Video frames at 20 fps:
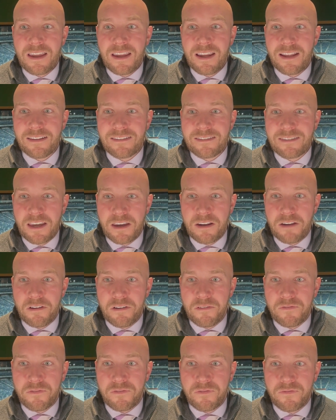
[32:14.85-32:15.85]
instead
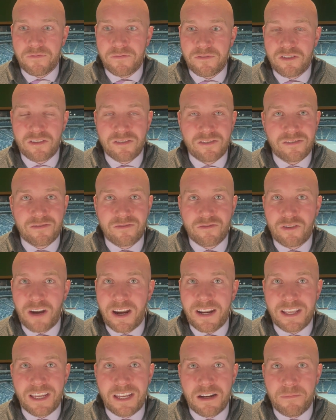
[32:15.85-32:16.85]
of just
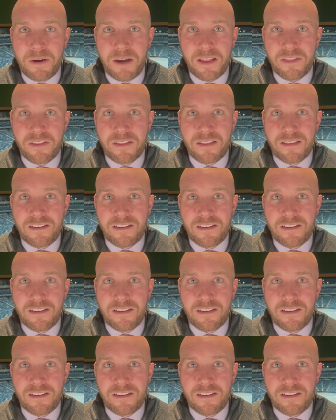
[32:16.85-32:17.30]
trying to get him on,